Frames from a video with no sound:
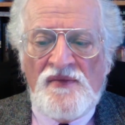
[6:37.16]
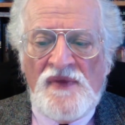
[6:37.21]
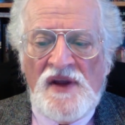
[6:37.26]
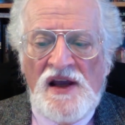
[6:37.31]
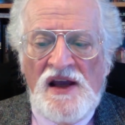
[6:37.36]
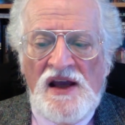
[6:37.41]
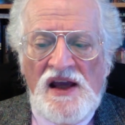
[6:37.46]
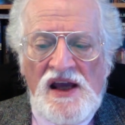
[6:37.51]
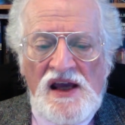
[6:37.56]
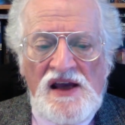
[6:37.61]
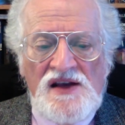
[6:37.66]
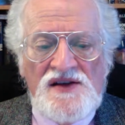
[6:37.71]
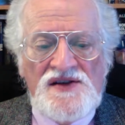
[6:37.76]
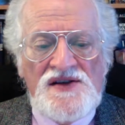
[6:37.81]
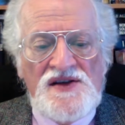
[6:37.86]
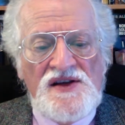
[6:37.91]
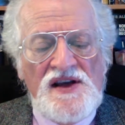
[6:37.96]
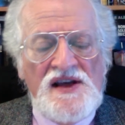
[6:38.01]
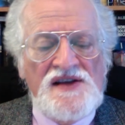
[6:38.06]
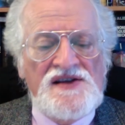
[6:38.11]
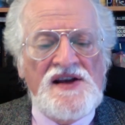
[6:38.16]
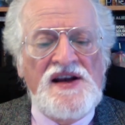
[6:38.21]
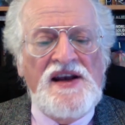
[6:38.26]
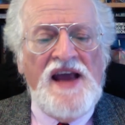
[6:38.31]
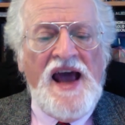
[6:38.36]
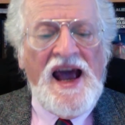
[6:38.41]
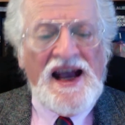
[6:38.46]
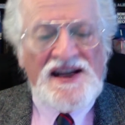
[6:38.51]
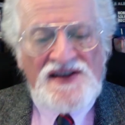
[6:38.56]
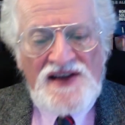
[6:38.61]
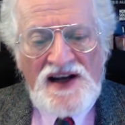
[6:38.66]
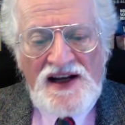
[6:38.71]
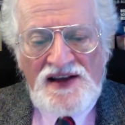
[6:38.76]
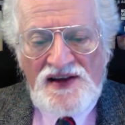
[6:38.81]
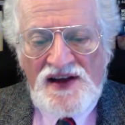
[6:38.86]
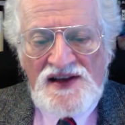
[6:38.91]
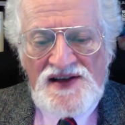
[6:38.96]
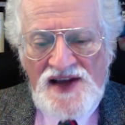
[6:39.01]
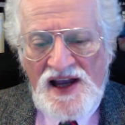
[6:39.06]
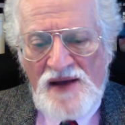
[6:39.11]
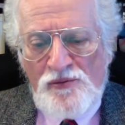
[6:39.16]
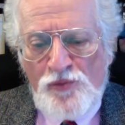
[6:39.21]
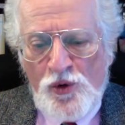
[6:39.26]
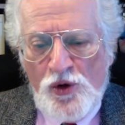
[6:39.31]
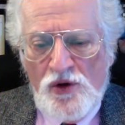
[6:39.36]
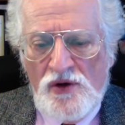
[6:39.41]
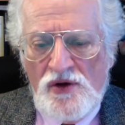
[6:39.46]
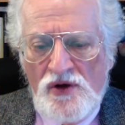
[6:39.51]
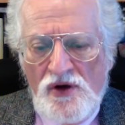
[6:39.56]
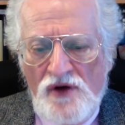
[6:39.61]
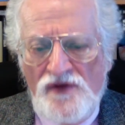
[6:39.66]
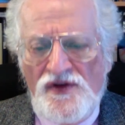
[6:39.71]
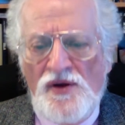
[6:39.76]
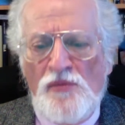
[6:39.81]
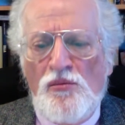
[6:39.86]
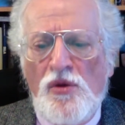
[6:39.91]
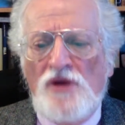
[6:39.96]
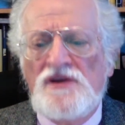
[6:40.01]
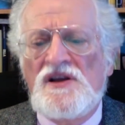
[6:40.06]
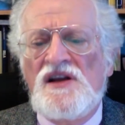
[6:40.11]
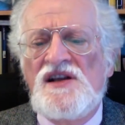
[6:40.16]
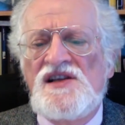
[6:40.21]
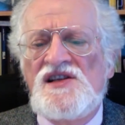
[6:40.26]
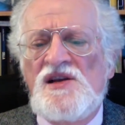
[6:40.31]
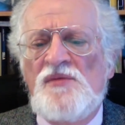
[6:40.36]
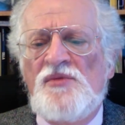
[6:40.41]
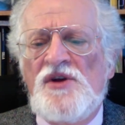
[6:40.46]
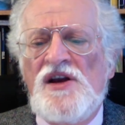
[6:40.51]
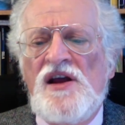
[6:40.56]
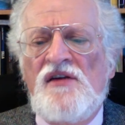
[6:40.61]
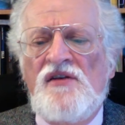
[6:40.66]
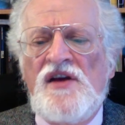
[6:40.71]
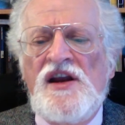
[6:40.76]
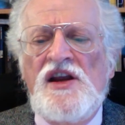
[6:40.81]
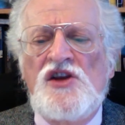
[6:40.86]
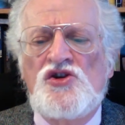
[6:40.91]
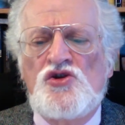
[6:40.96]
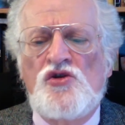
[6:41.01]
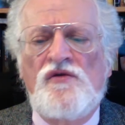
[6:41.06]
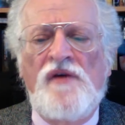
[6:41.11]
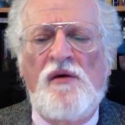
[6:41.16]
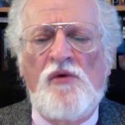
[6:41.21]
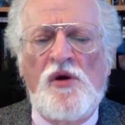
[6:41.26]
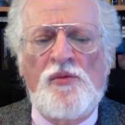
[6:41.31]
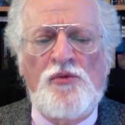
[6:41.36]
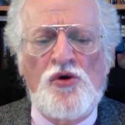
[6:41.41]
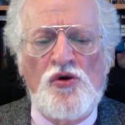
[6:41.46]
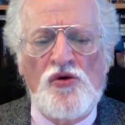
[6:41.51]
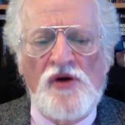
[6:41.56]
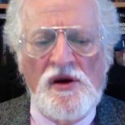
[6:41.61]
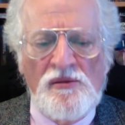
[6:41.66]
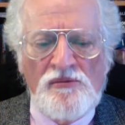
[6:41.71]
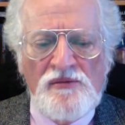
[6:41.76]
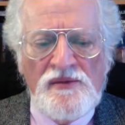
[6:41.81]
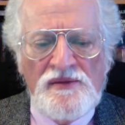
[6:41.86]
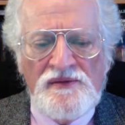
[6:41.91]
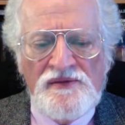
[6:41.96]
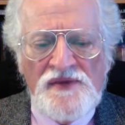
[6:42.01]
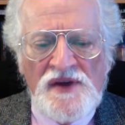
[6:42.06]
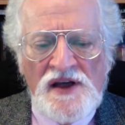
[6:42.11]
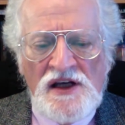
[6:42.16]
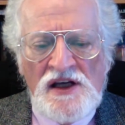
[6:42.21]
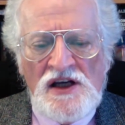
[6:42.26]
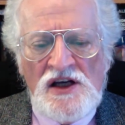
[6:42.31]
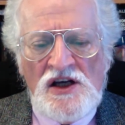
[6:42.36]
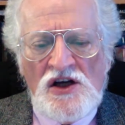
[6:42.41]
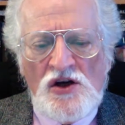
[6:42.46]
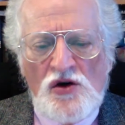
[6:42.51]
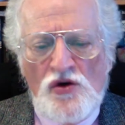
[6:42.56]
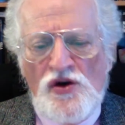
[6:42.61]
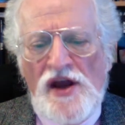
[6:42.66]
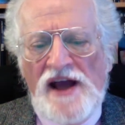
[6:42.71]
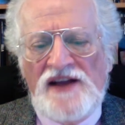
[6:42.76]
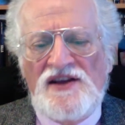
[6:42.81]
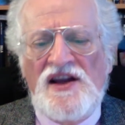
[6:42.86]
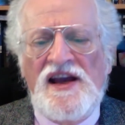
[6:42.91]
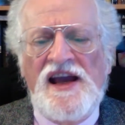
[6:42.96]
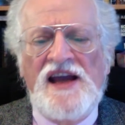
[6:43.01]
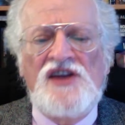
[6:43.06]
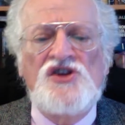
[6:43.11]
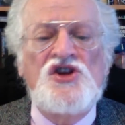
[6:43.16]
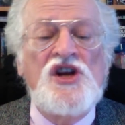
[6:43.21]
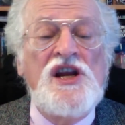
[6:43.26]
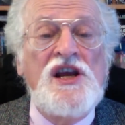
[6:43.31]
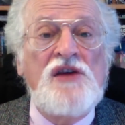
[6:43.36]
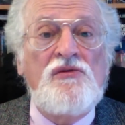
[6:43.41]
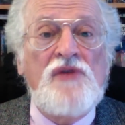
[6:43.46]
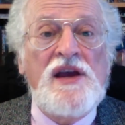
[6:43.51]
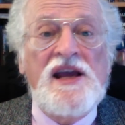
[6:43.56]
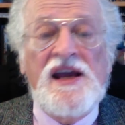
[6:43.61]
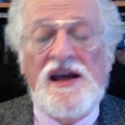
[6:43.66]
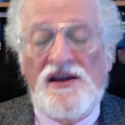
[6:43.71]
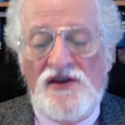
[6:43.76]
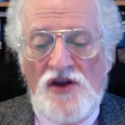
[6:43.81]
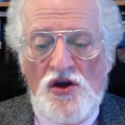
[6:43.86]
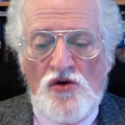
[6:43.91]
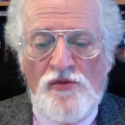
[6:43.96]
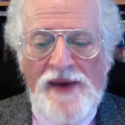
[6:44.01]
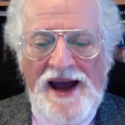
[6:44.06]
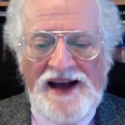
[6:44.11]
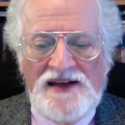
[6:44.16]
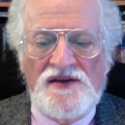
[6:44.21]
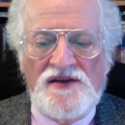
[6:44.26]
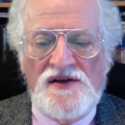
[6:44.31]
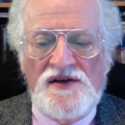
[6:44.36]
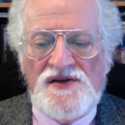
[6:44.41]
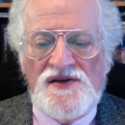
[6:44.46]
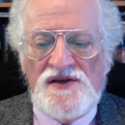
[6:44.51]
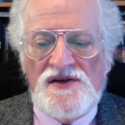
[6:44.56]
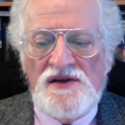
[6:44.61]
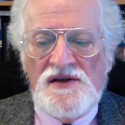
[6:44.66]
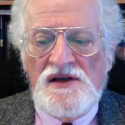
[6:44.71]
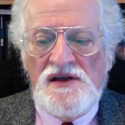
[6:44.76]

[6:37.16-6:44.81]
His is an excellent example of the multidisciplinary nature of our program, connecting engineering and the humanities.